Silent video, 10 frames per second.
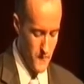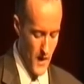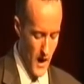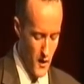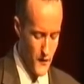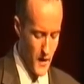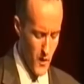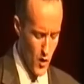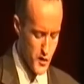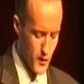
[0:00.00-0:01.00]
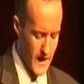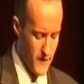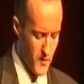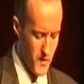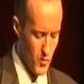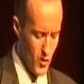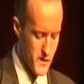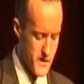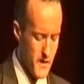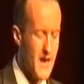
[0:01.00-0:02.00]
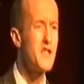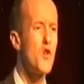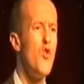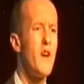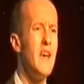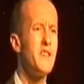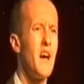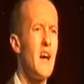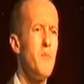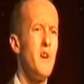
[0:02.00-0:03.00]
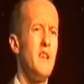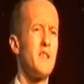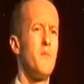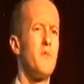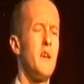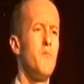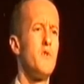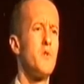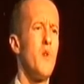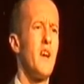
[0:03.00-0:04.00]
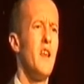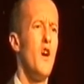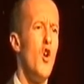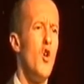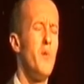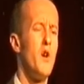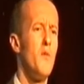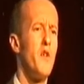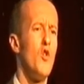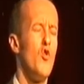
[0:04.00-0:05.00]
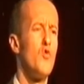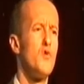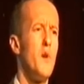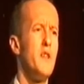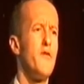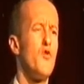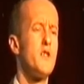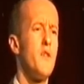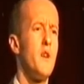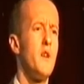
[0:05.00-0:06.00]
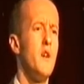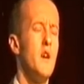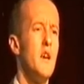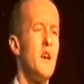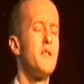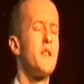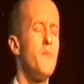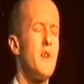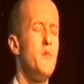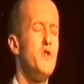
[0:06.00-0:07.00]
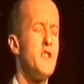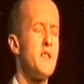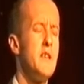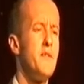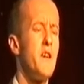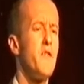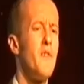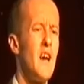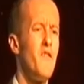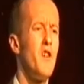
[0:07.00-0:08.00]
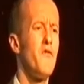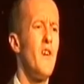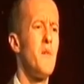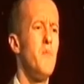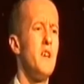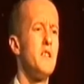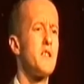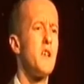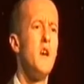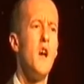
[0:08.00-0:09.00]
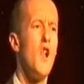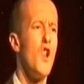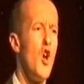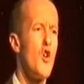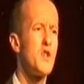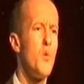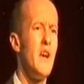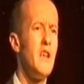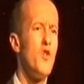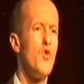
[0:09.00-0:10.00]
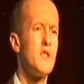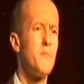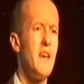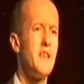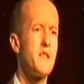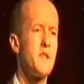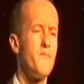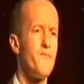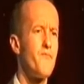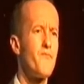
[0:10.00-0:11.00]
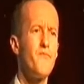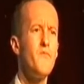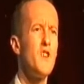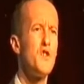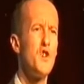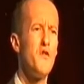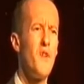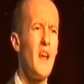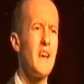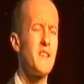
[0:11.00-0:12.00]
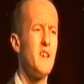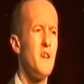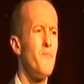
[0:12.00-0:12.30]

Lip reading: The other thing we also gained from it was, it's okay to hibernate sometimes. We can't all be on the go 24/7. And sometimes you just need that 5 minutes locked away in your own space to reflect